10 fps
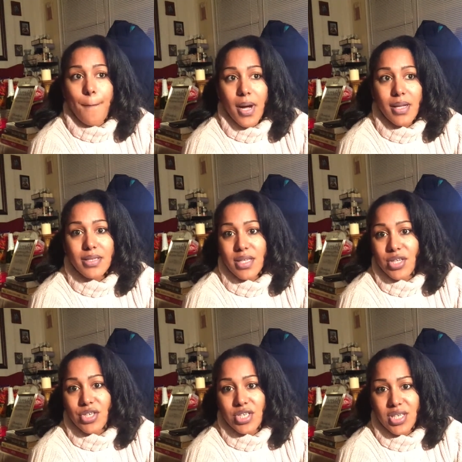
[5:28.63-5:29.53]
But
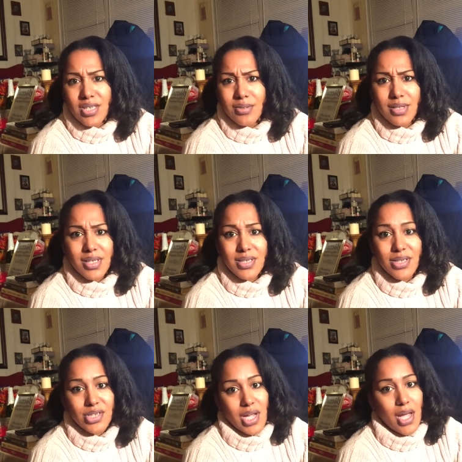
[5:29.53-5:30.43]
does she do it as
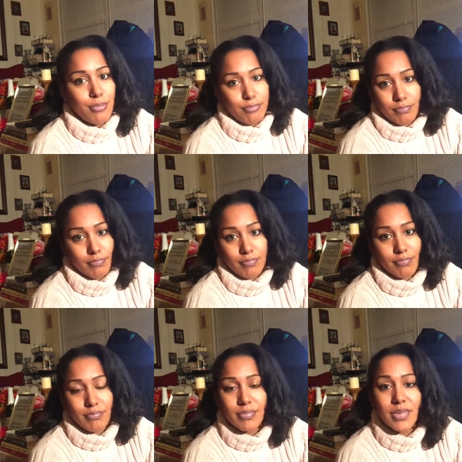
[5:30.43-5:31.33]
her job?
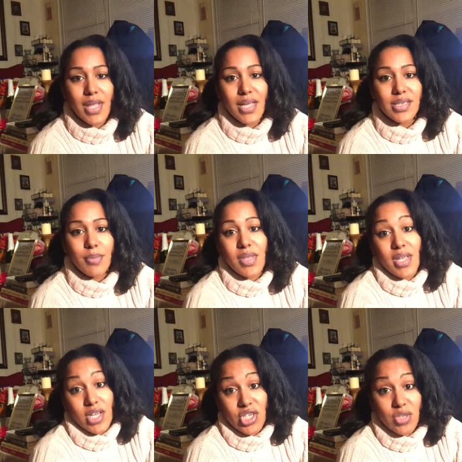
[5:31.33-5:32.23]
Mm-mm. That's
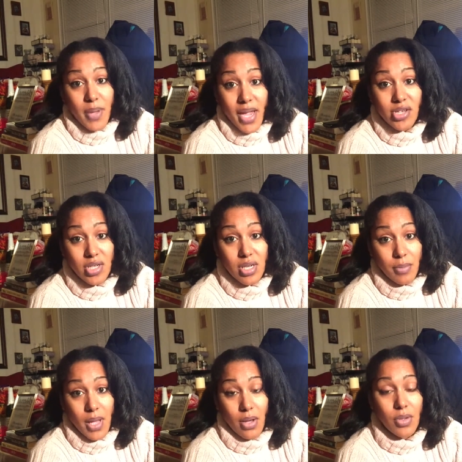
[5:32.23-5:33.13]
something that she's passionate
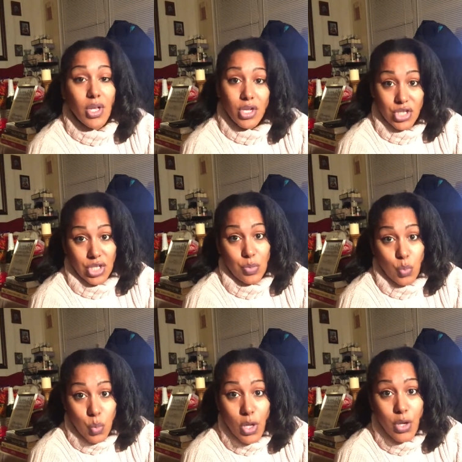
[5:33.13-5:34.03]
about. She
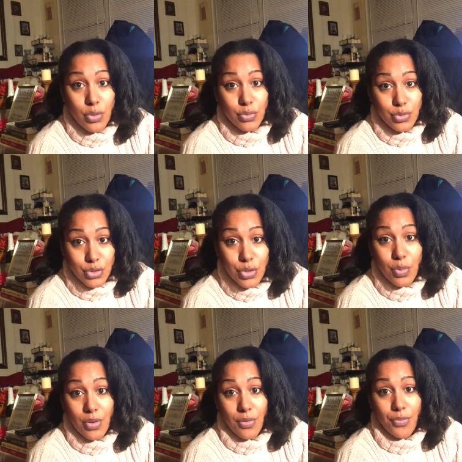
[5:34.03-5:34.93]
will
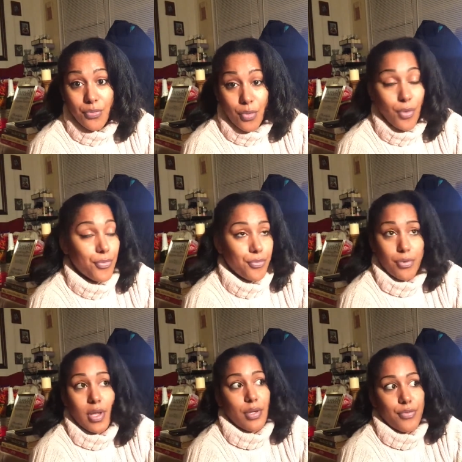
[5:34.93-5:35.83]
do it for
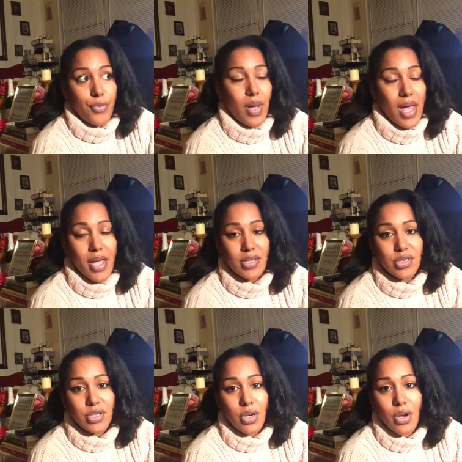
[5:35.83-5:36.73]
free if you
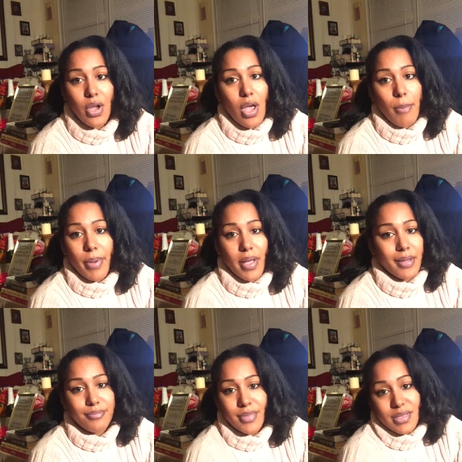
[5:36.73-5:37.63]
asked her, but
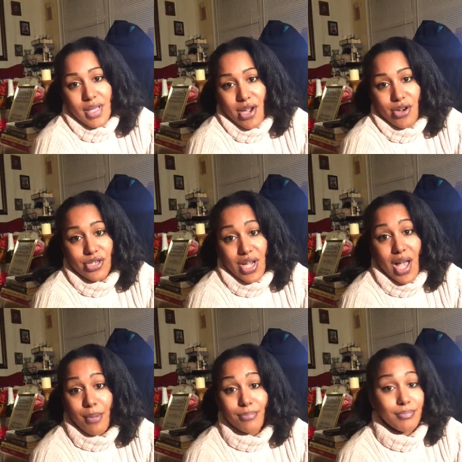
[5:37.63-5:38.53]
it's not her
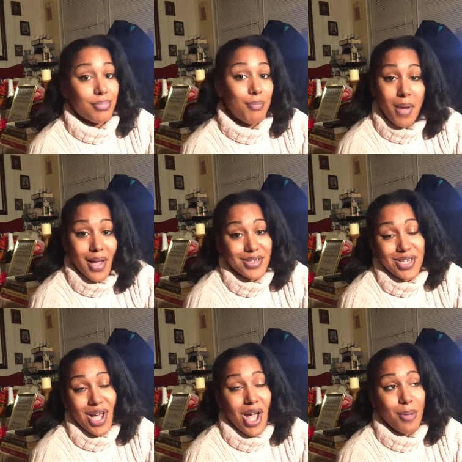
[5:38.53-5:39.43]
job. My
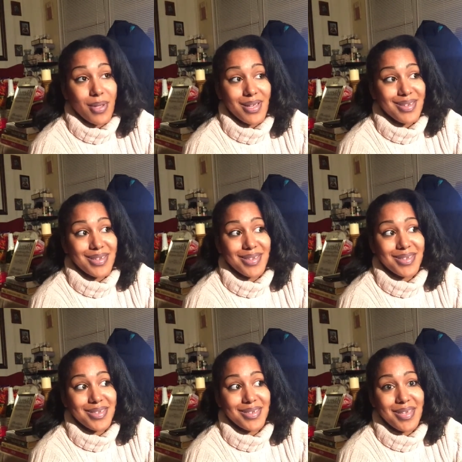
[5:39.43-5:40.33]
job is
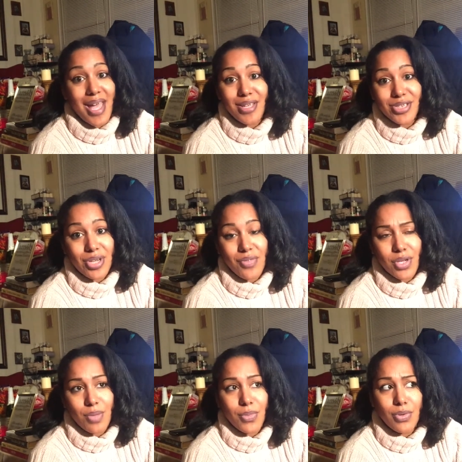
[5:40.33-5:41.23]
not serving
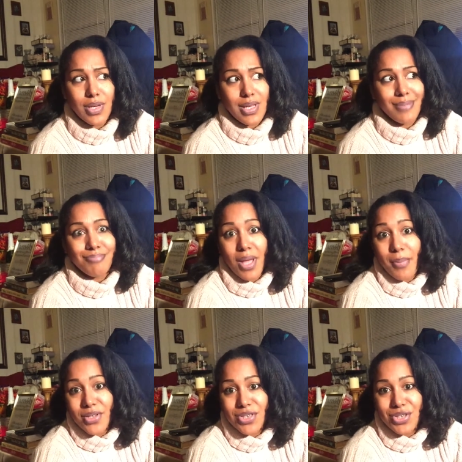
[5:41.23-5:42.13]
the community.
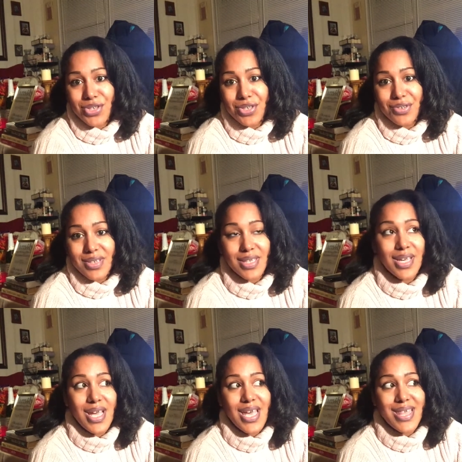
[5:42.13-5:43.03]
I'm in security.
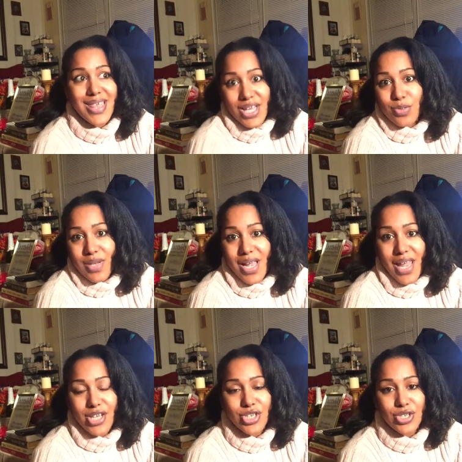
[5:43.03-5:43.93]
That's what I
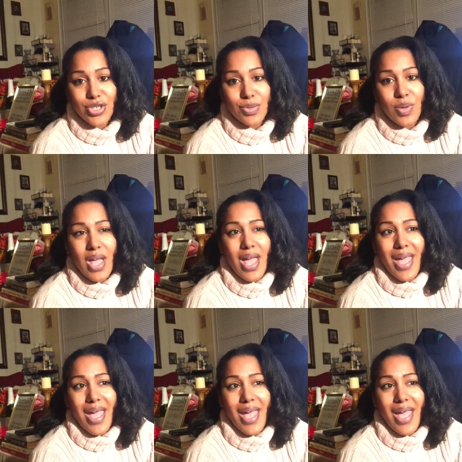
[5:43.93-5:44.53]
like to do.